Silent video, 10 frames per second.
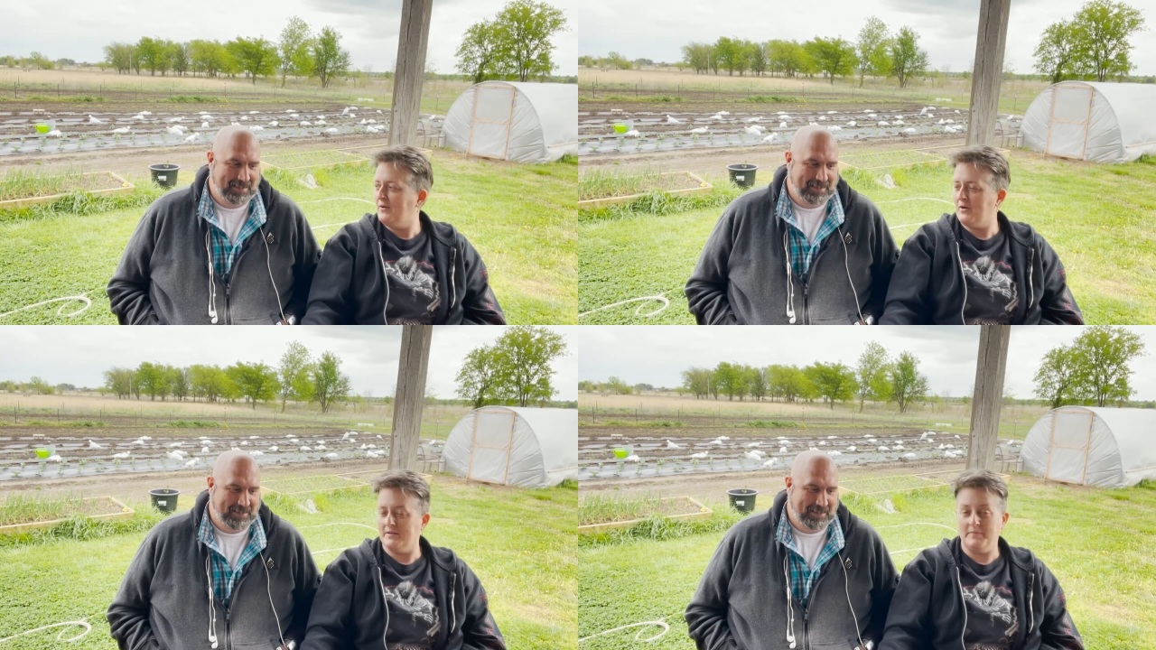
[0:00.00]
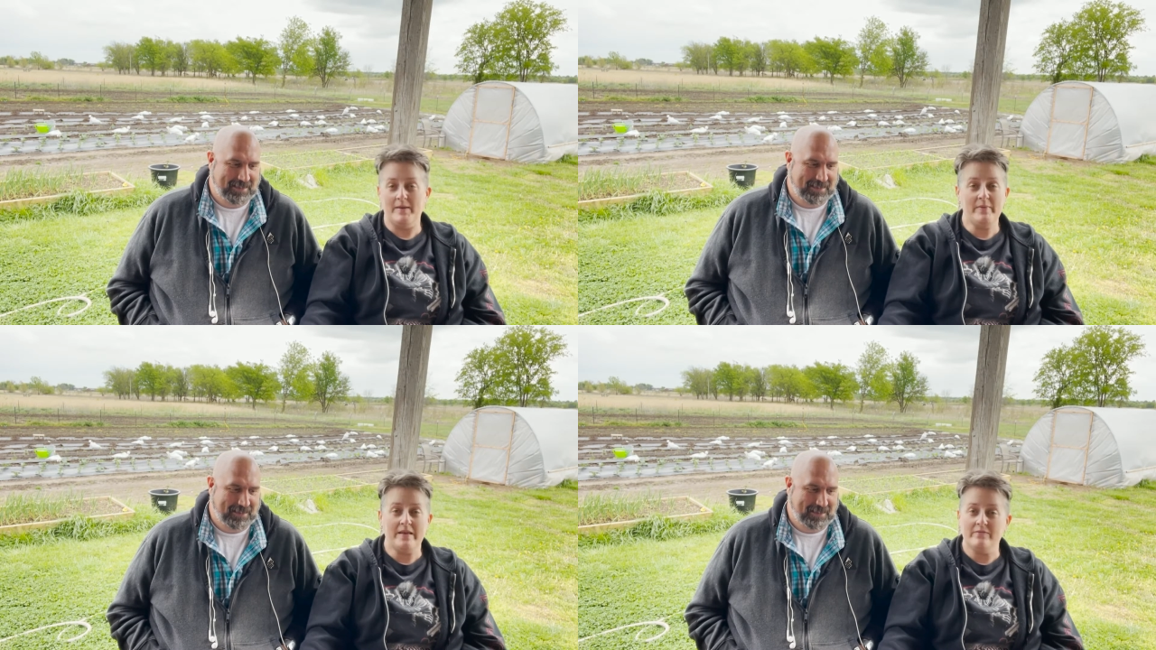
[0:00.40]
Speaker 1: or
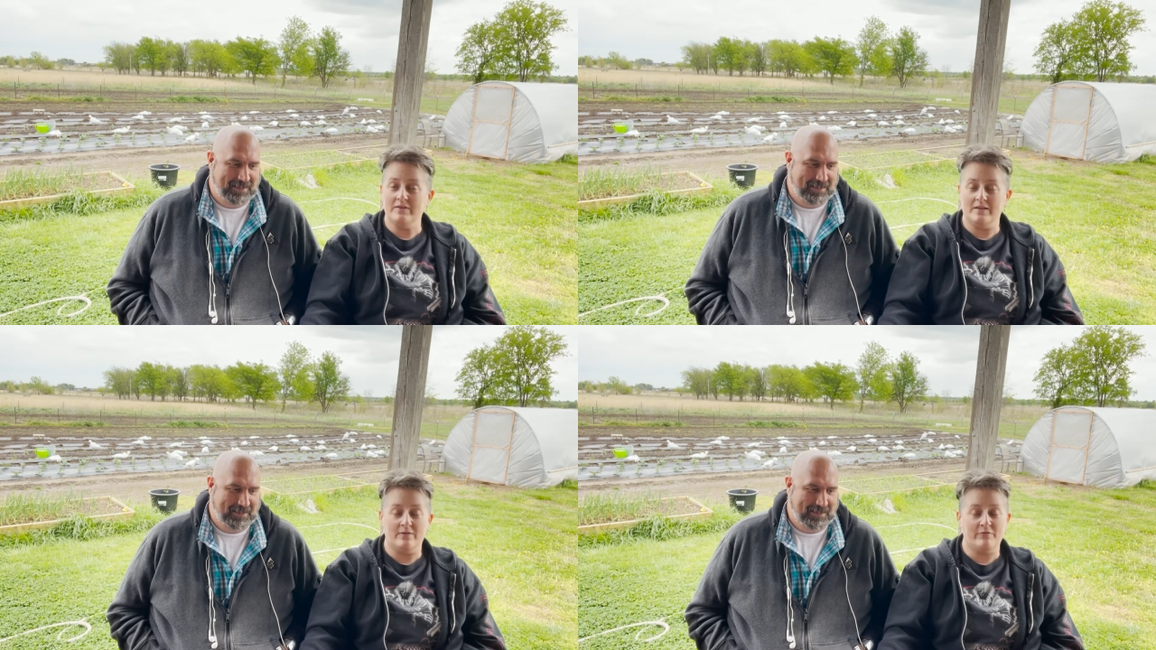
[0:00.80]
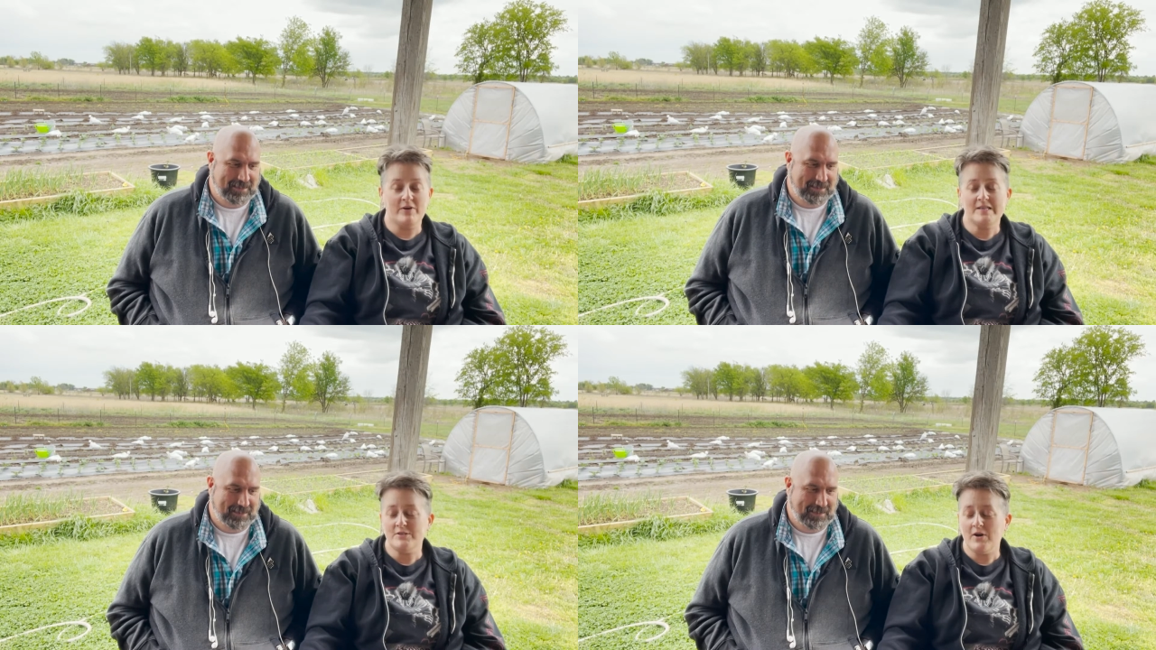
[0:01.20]
maybe even in the
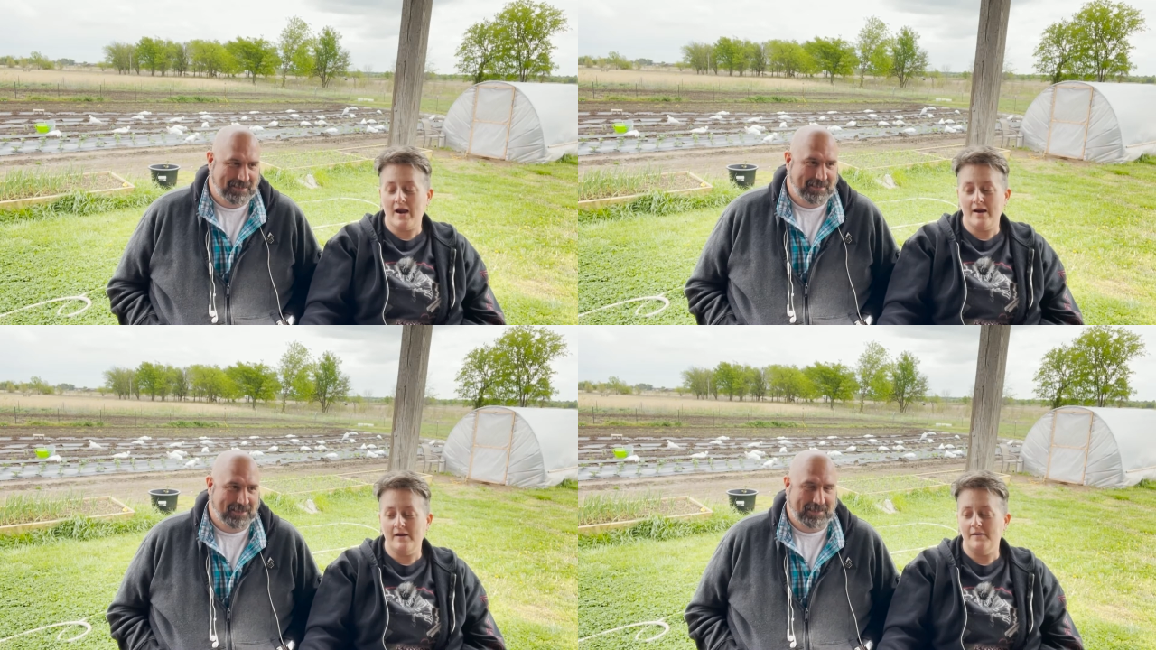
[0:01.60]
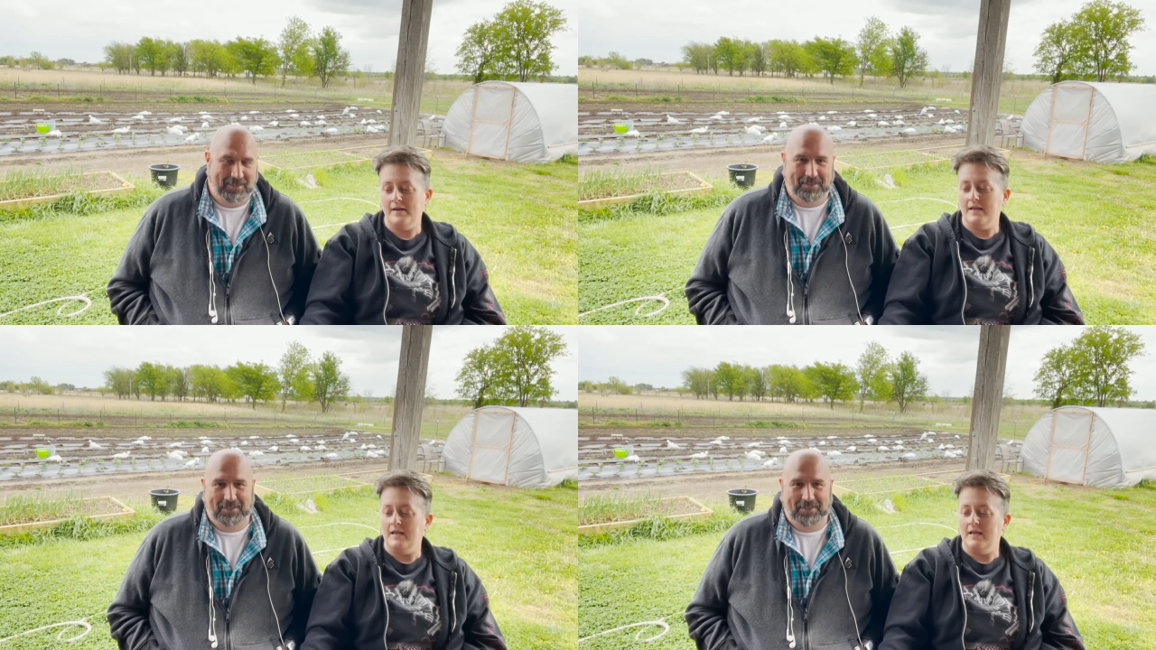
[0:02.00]
freeze dryer.